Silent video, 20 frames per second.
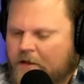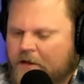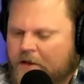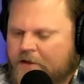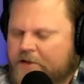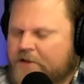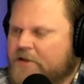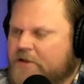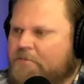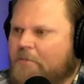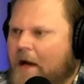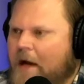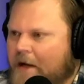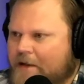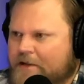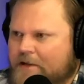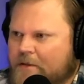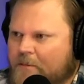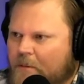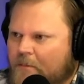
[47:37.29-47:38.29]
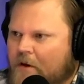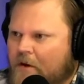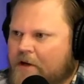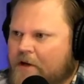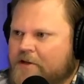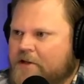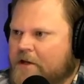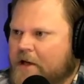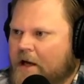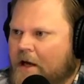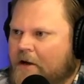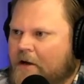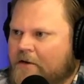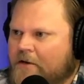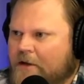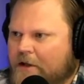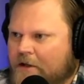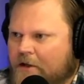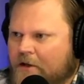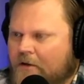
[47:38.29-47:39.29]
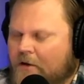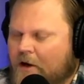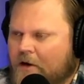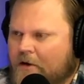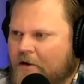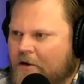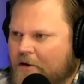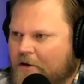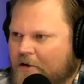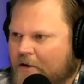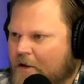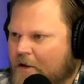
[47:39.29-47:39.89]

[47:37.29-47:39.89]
could smack some oppression down like the groundhog,